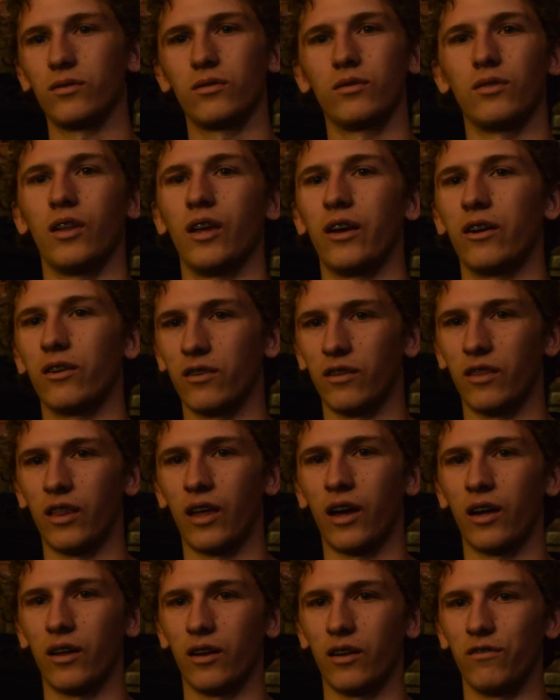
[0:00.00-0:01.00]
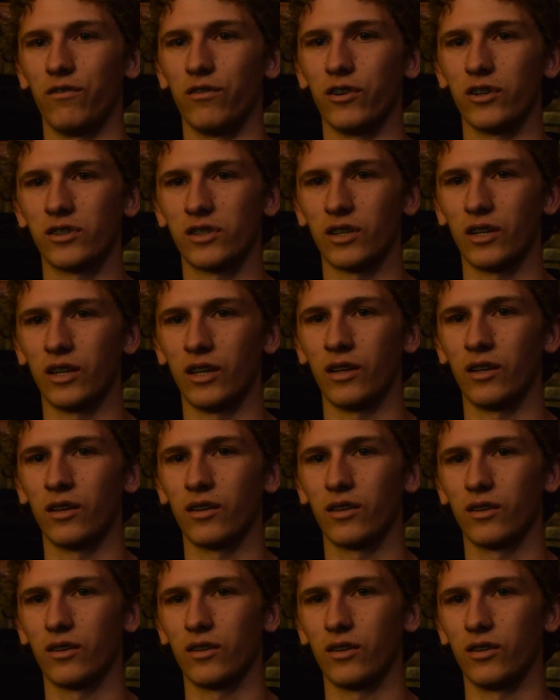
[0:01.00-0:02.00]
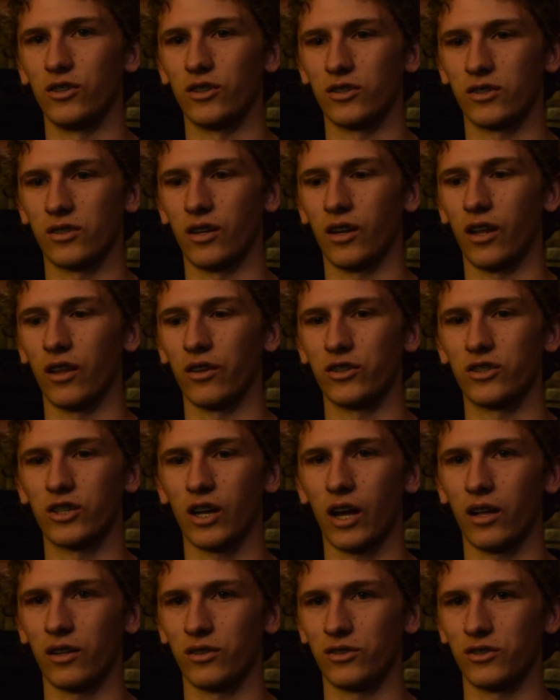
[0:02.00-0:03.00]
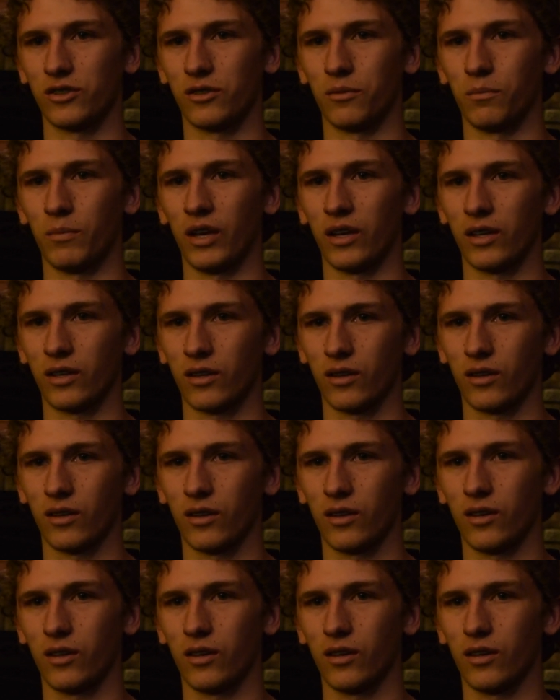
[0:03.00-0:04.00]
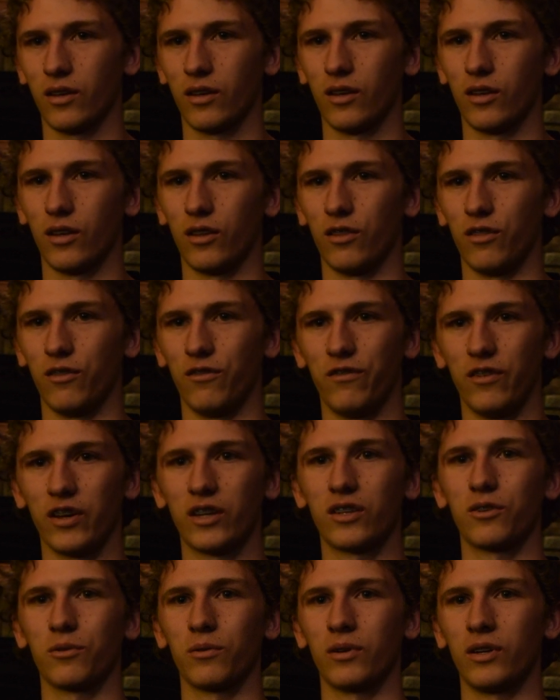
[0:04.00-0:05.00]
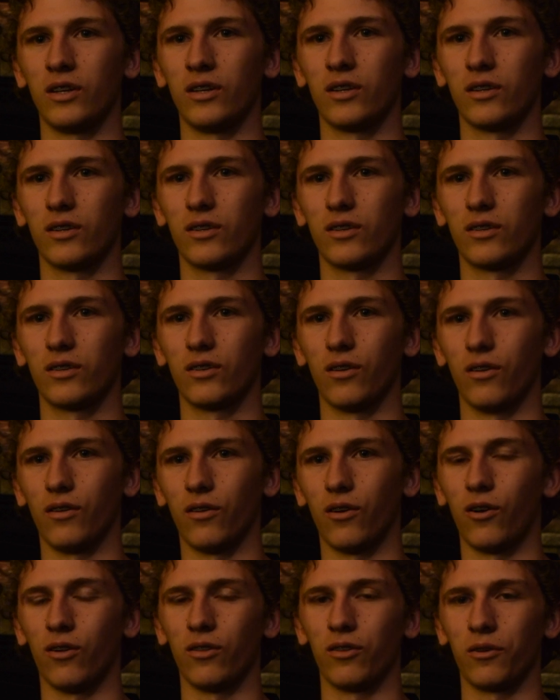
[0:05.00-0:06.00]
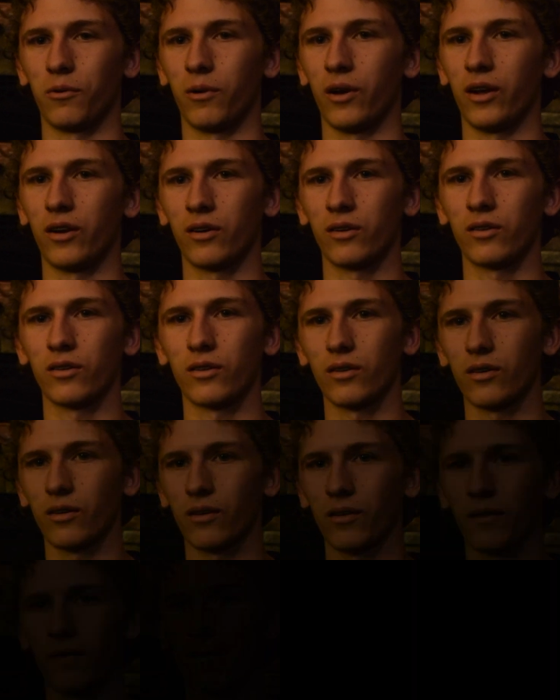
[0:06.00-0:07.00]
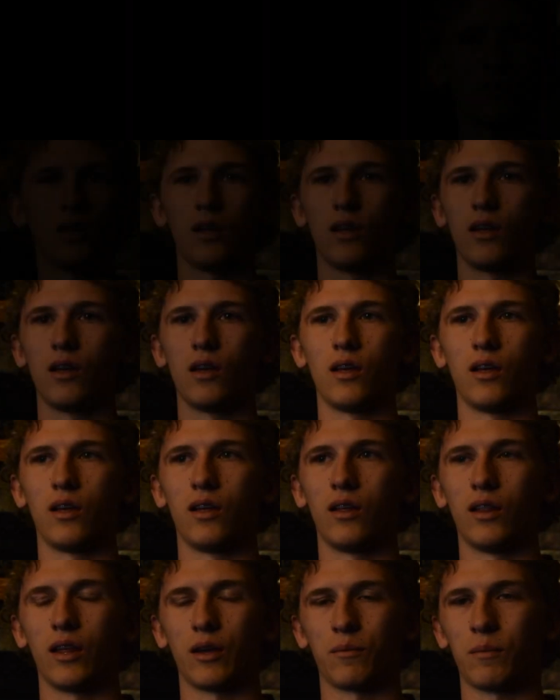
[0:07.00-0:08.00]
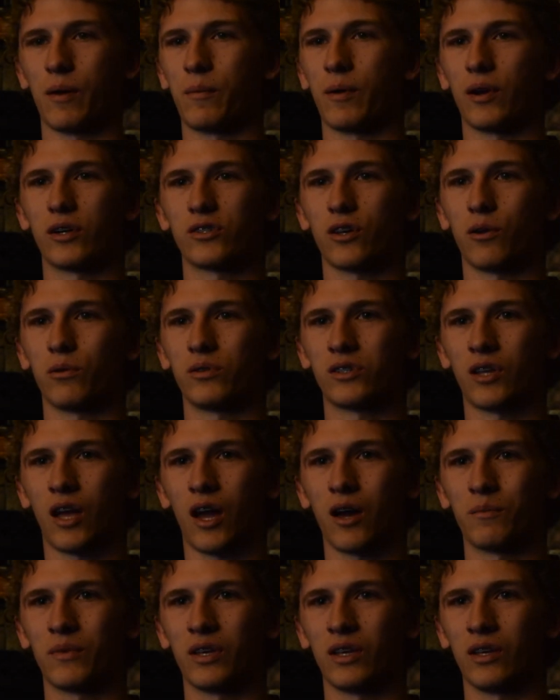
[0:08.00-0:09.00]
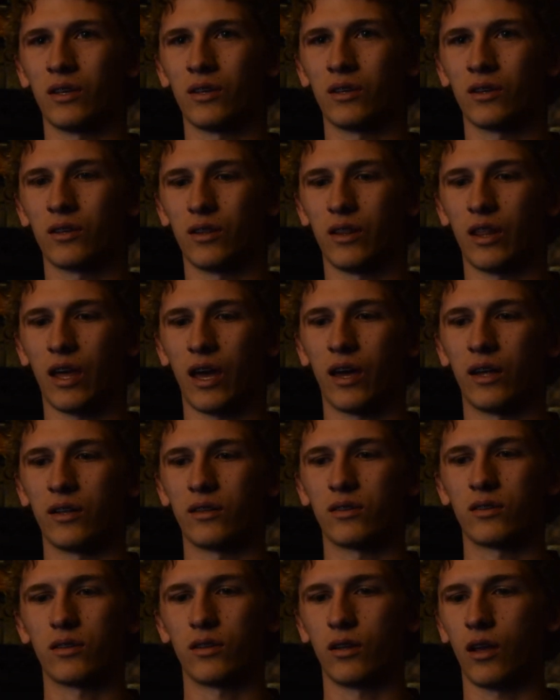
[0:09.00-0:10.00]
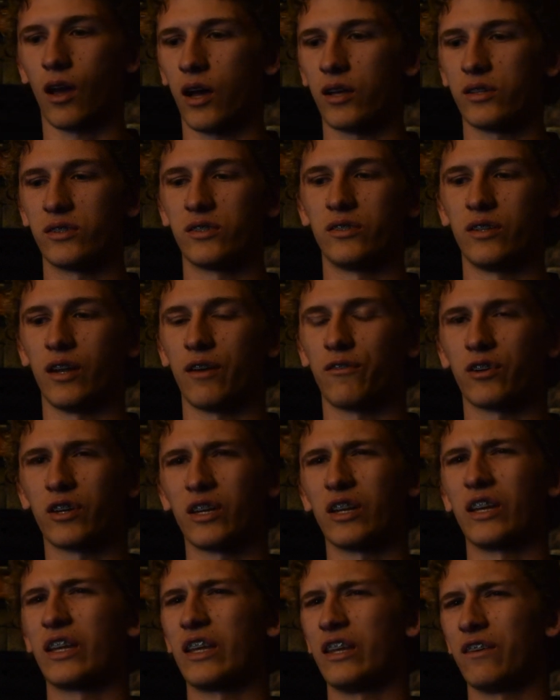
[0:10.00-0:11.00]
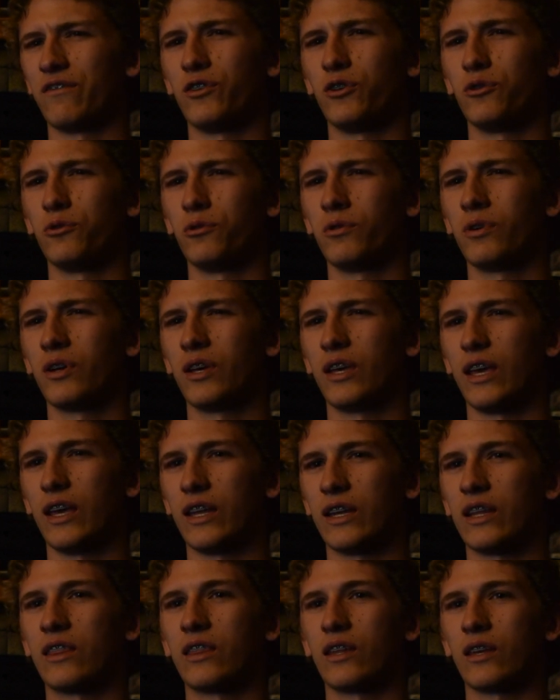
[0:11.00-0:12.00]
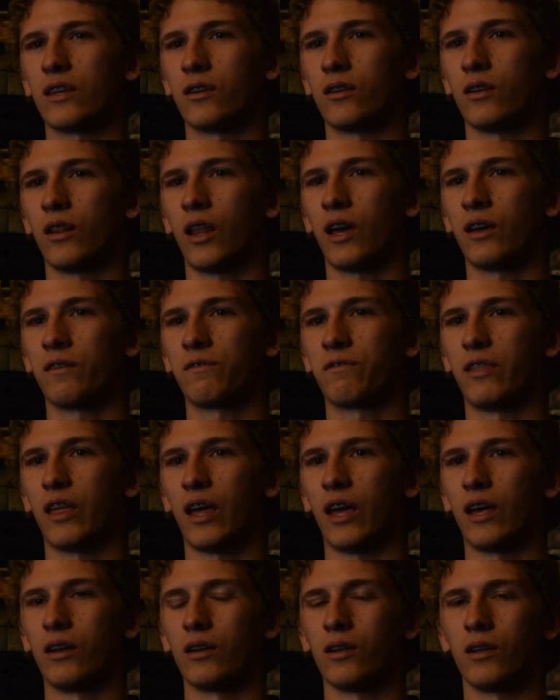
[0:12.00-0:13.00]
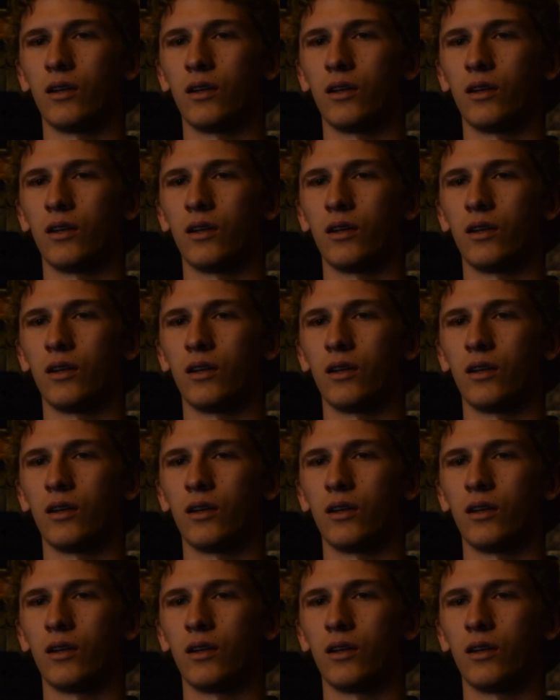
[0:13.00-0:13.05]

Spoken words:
layer of that adversity, just another challenge to make the victory all the greater. Like my parents always taught me that God's never gonna give you anything in your life that